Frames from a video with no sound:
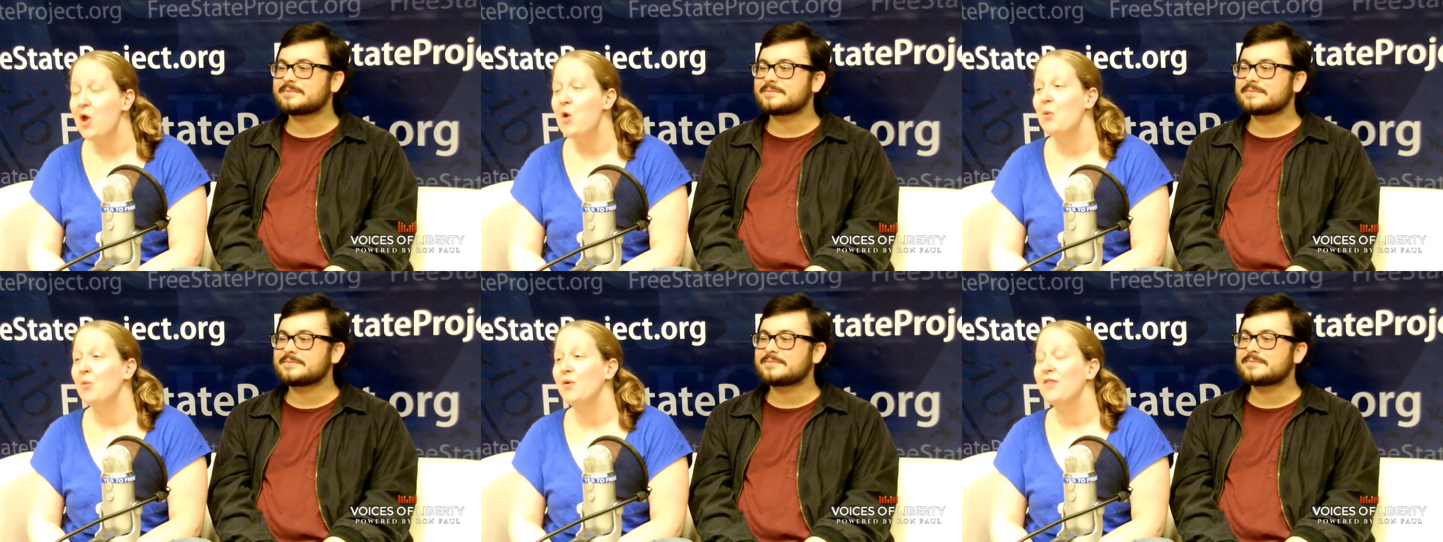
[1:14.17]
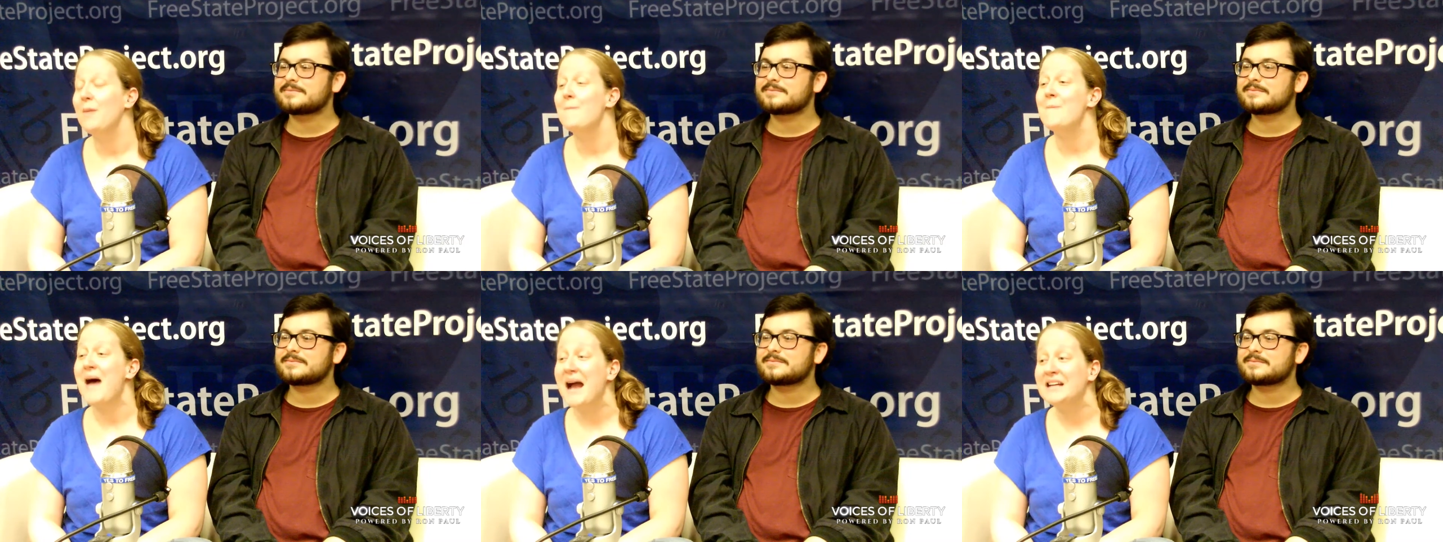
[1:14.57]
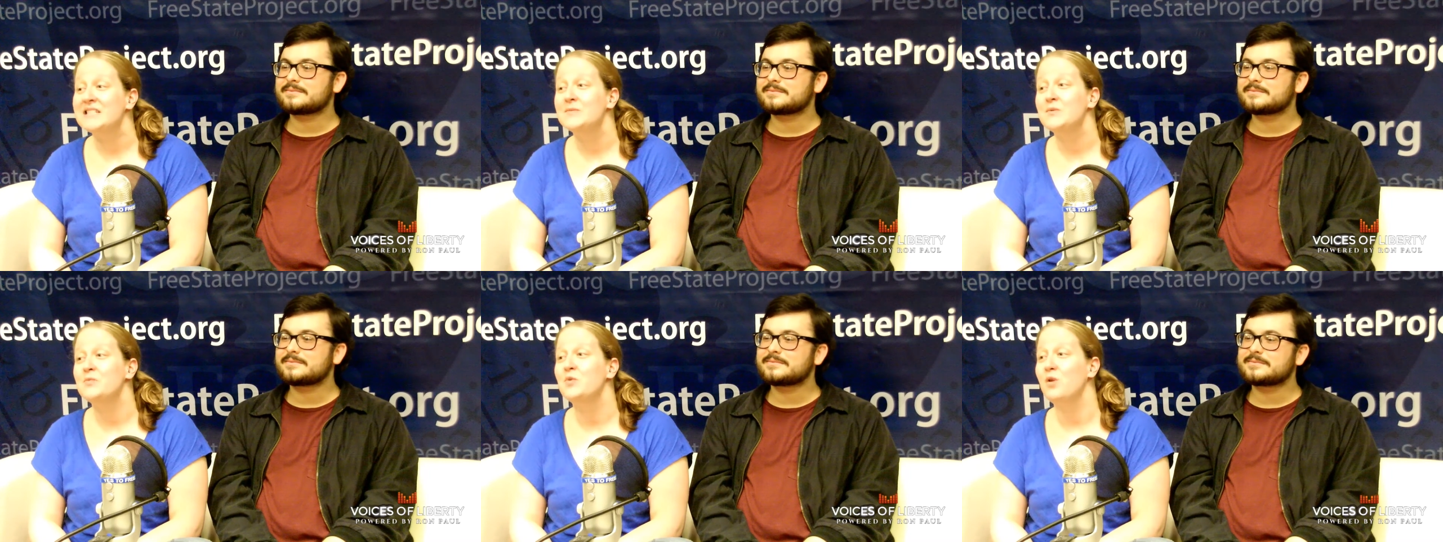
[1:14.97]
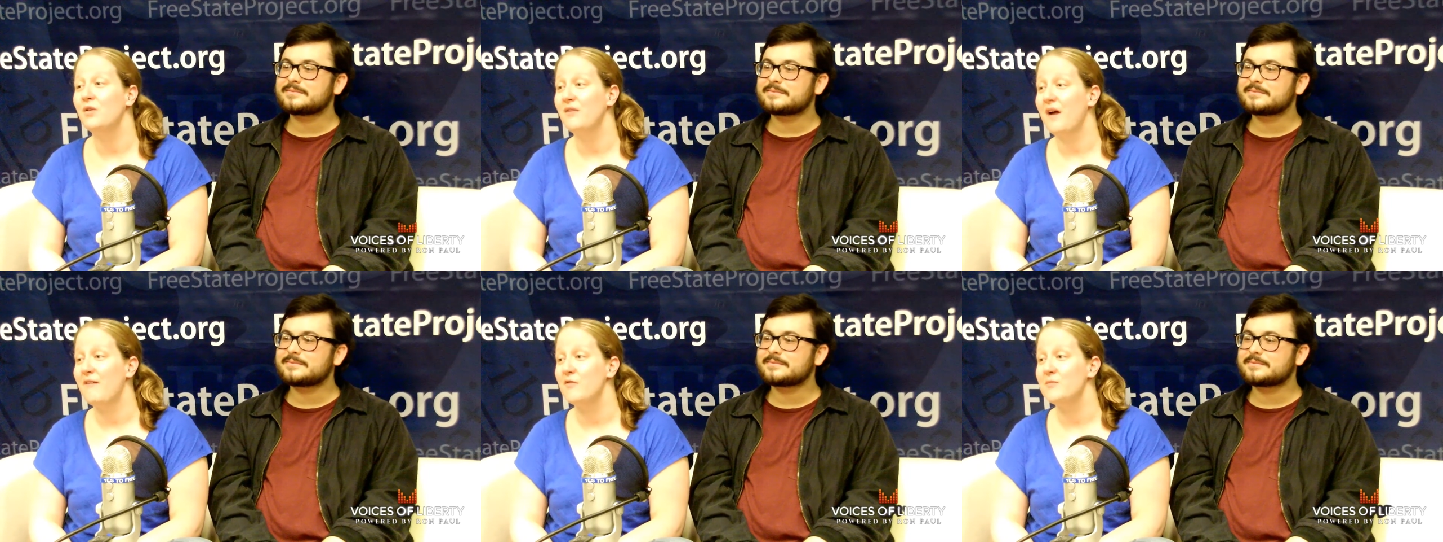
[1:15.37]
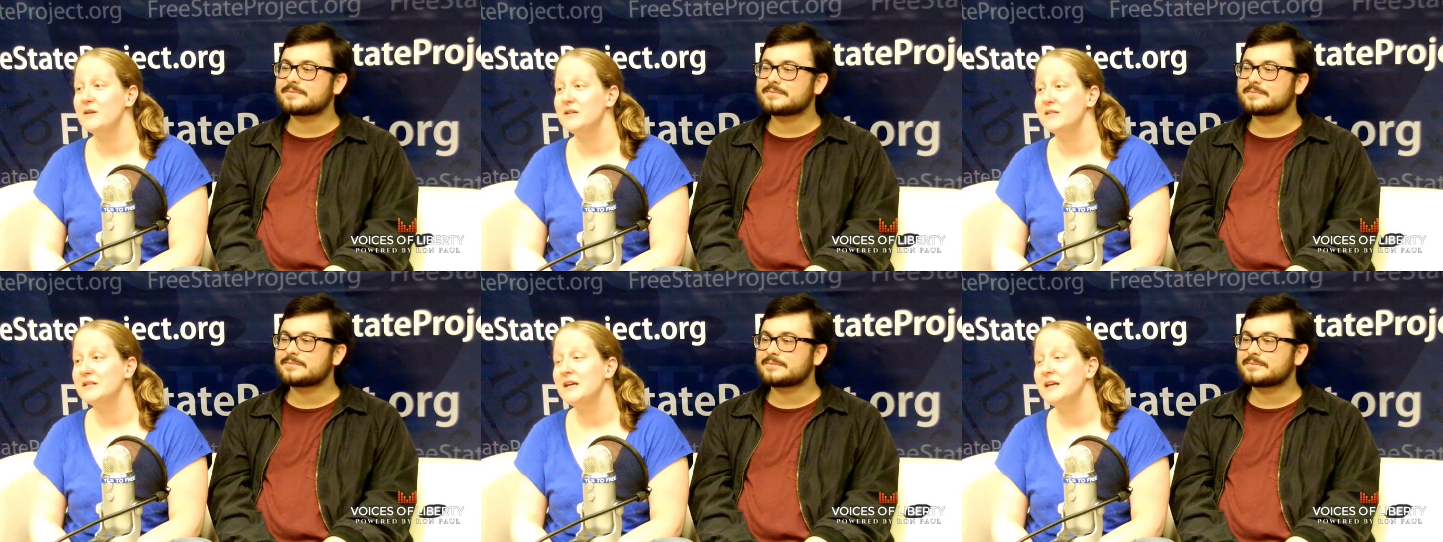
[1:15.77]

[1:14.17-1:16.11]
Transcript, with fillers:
Speaker 1: where the maximum role of government